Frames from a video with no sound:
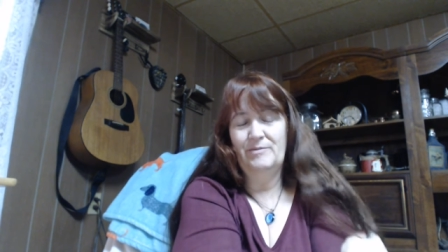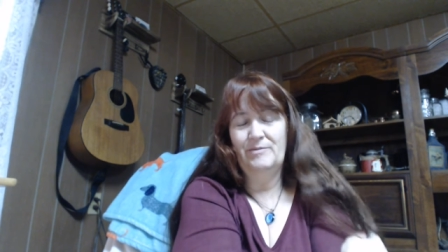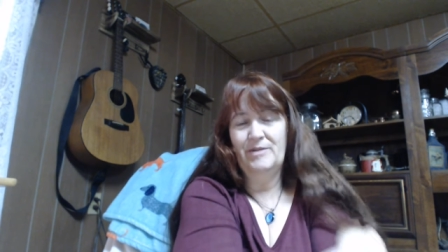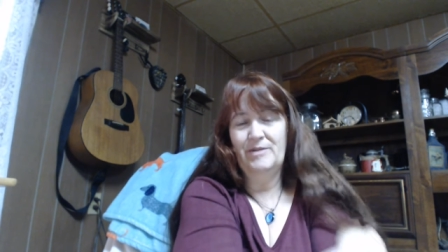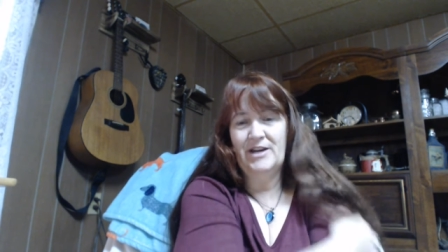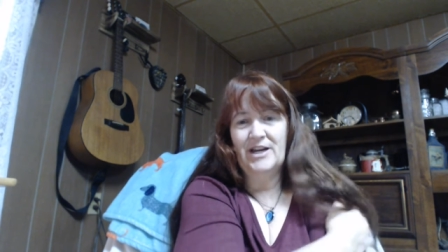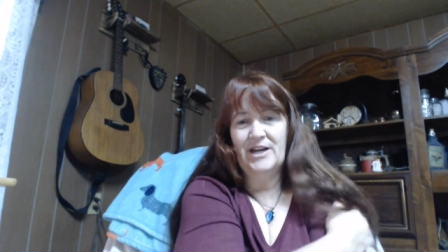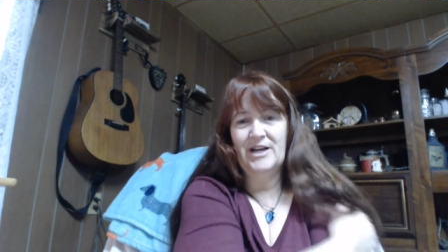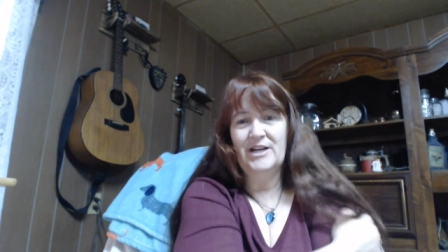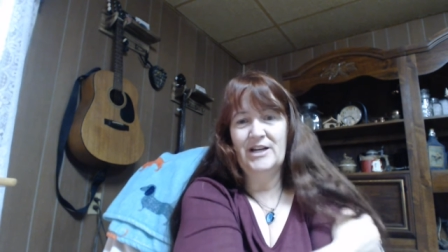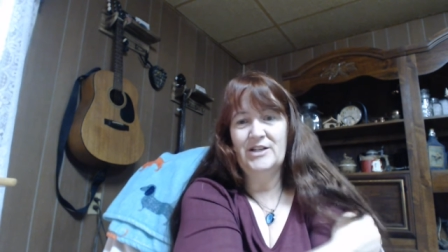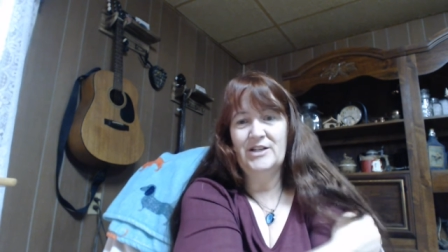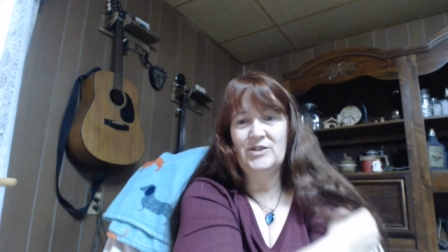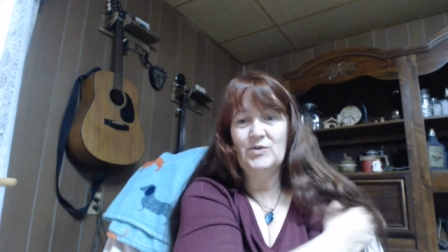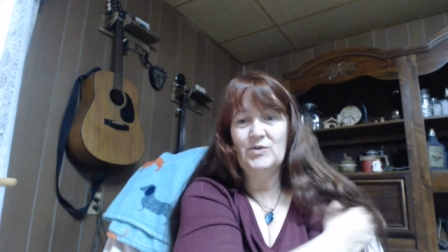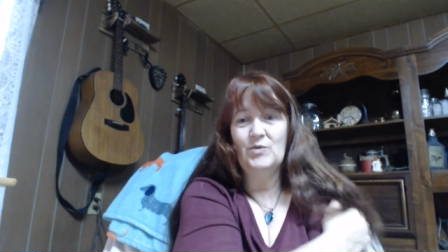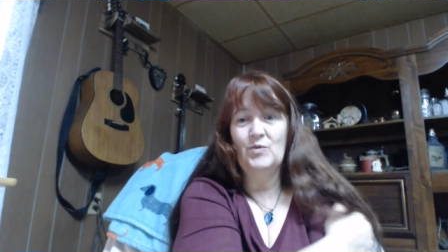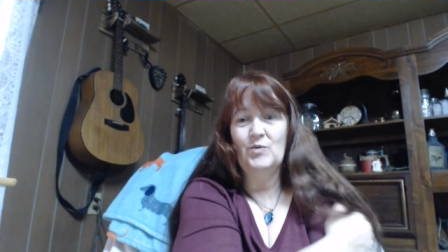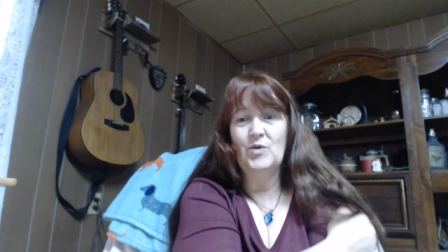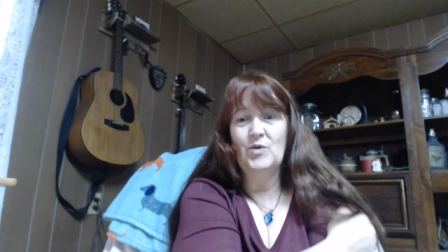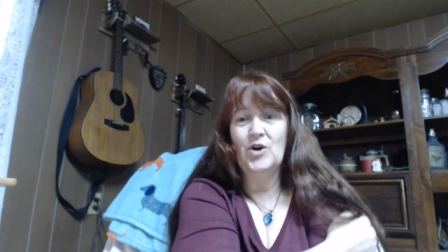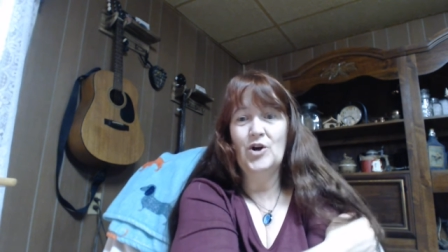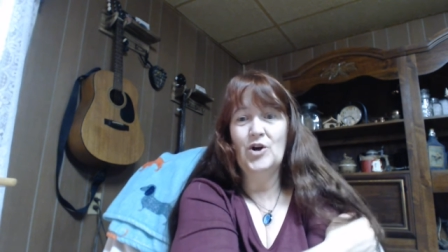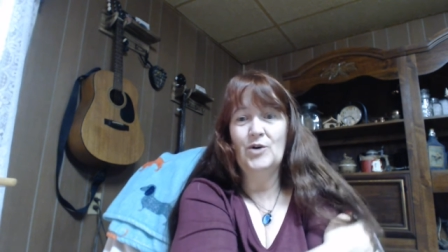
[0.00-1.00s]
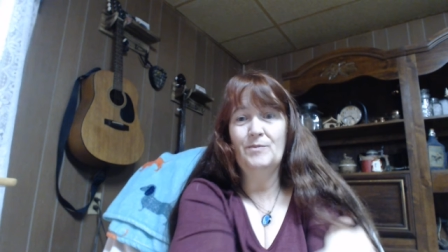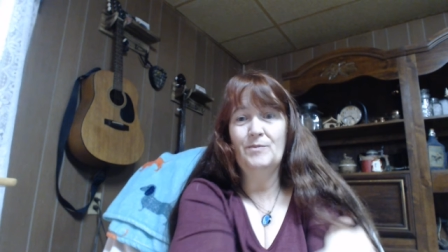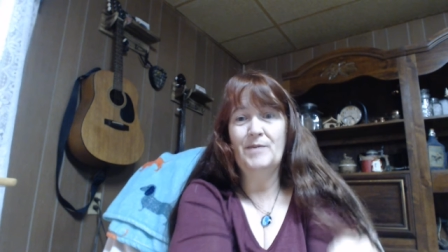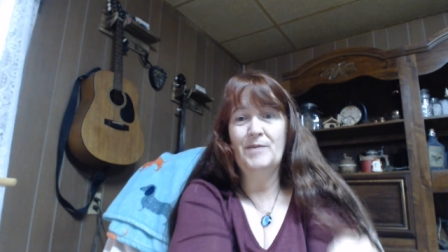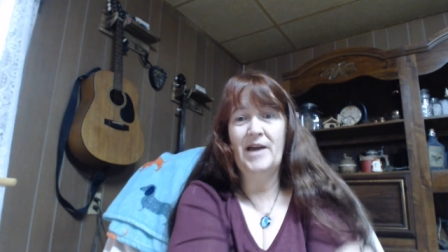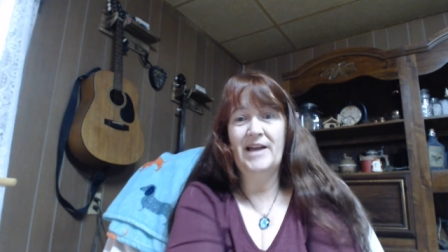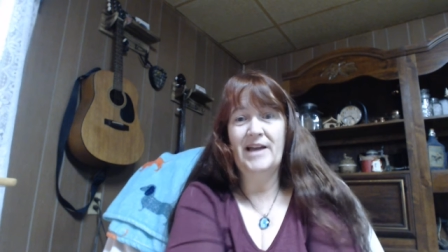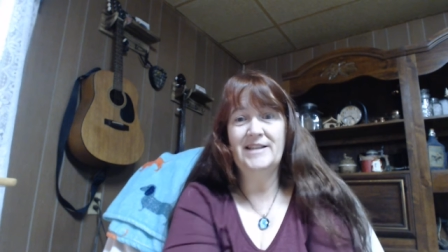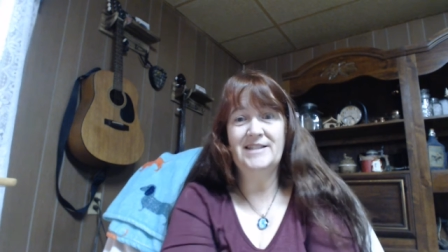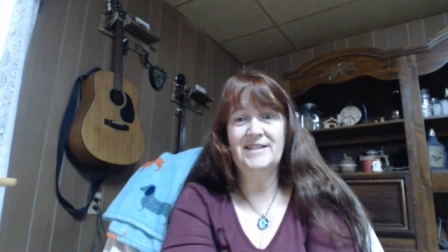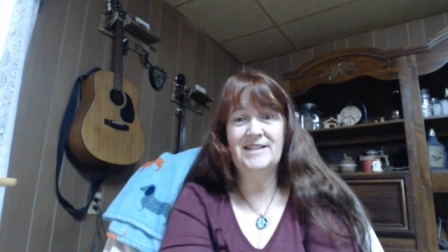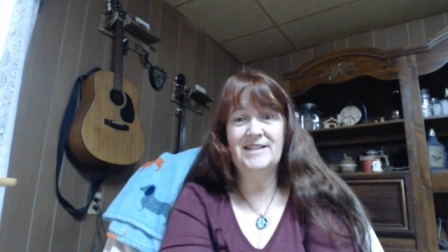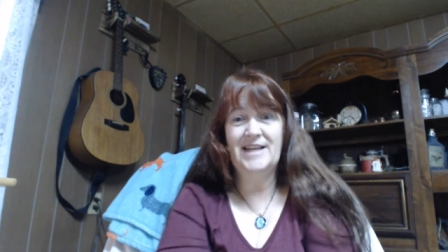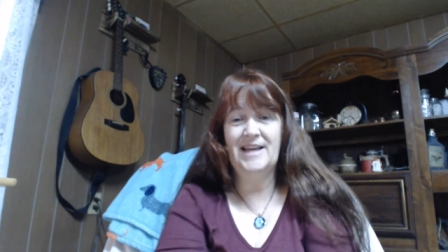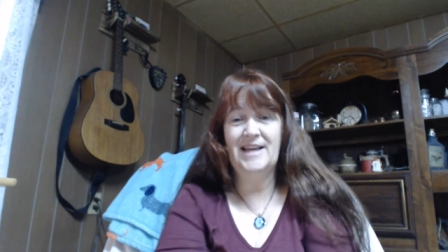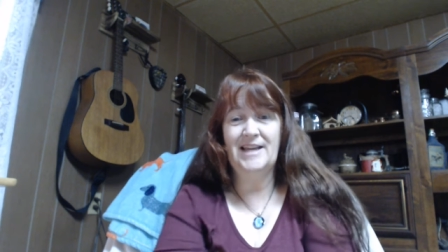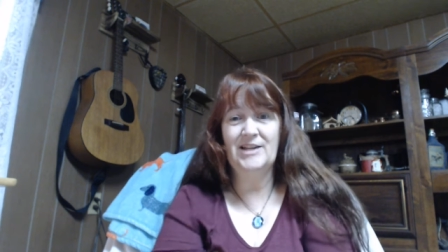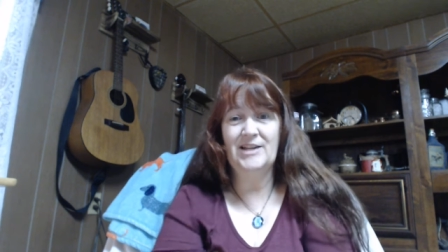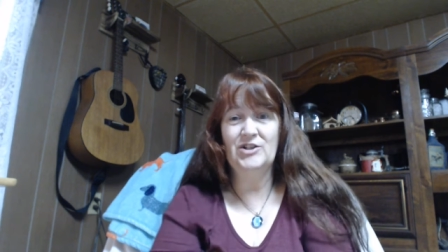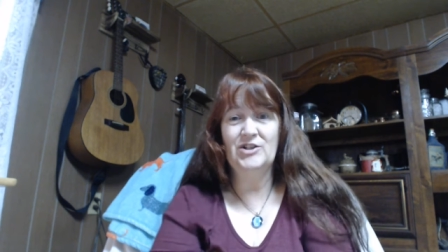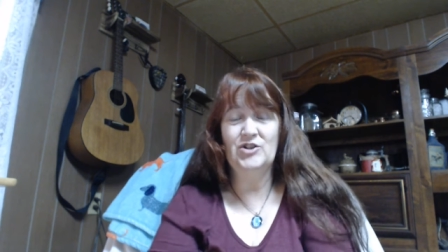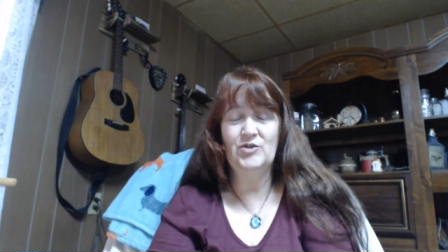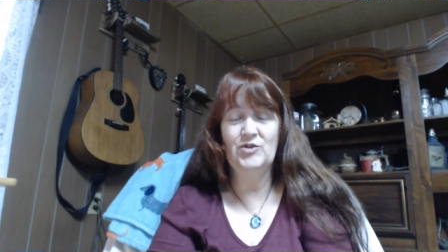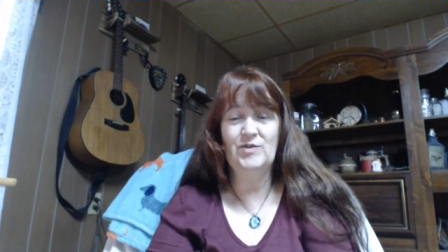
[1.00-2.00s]
because Worm has
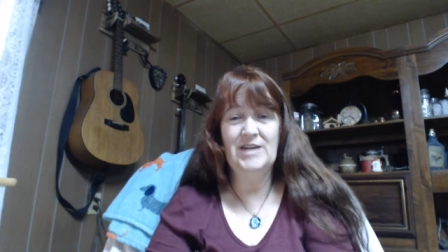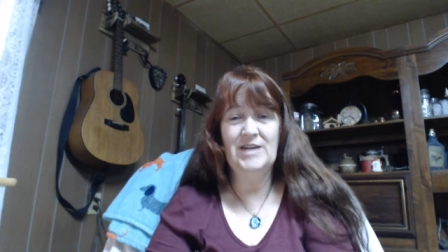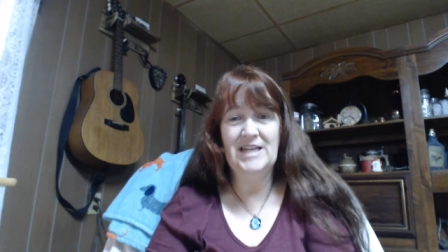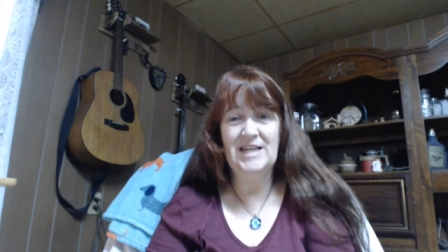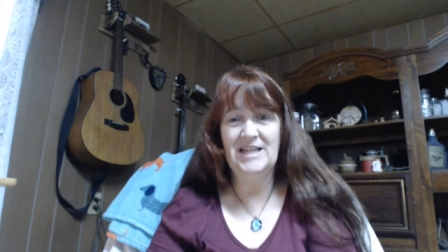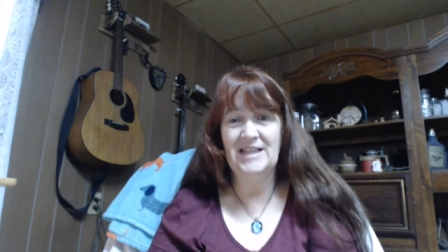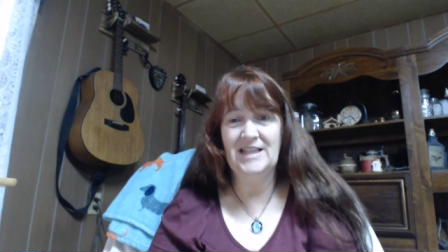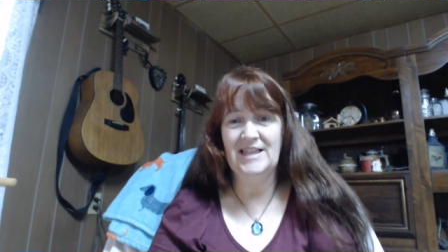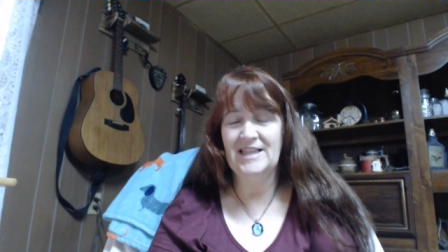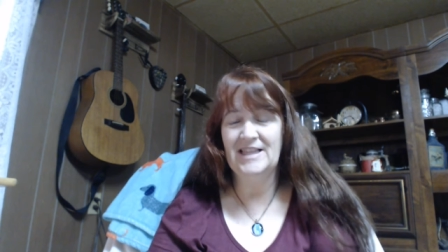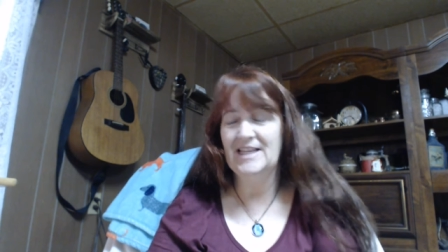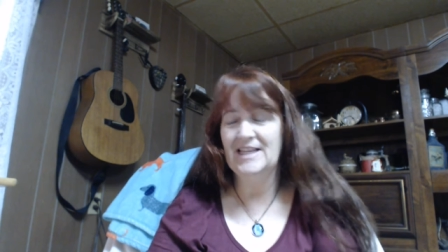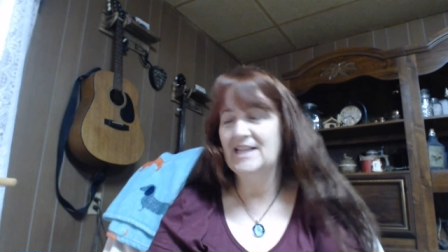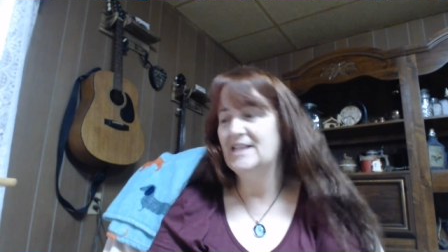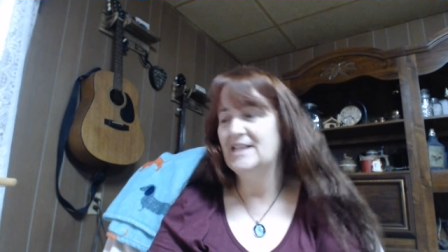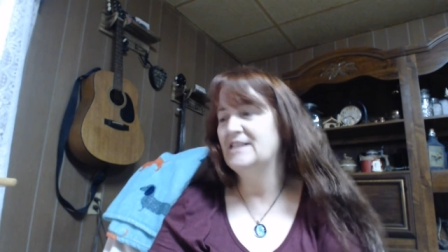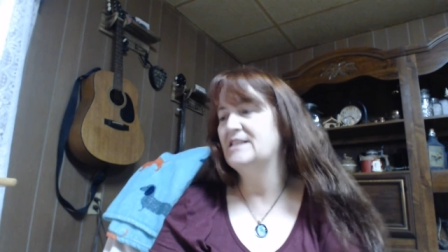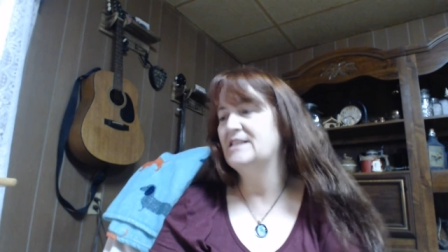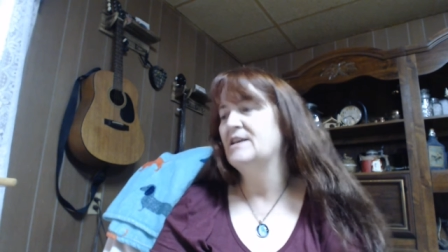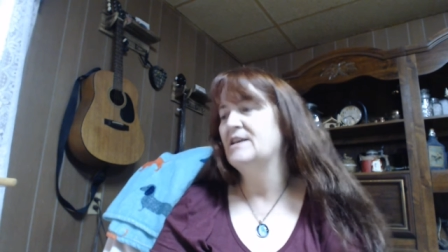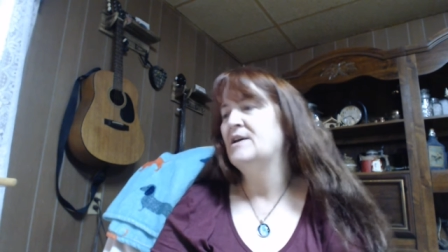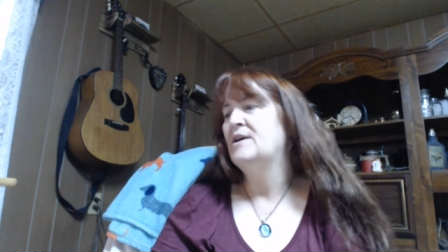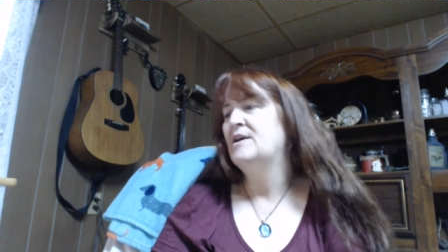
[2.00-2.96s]
taken to eating things.